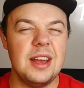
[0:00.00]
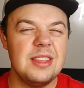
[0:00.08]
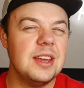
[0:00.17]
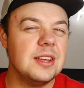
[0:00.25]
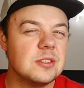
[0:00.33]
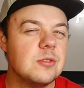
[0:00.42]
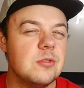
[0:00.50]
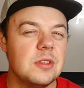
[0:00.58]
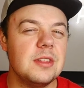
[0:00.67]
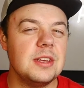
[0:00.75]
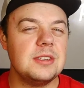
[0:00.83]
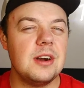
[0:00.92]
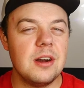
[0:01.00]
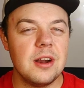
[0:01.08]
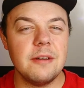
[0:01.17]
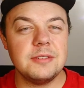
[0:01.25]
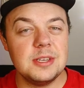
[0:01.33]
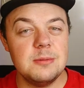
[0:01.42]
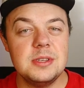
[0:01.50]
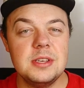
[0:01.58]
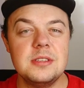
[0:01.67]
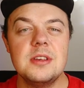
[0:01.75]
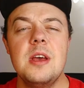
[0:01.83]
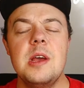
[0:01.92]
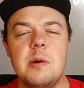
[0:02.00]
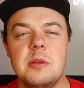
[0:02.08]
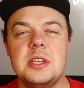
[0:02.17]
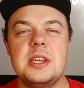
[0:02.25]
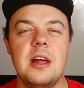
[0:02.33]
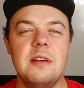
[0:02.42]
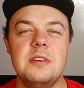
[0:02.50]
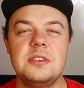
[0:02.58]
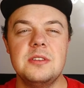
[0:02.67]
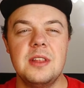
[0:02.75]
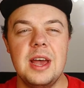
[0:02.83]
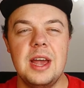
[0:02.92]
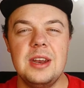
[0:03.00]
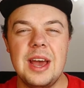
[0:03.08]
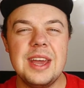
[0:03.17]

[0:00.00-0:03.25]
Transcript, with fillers: I think it's cool that they started off Simpsons with the television line.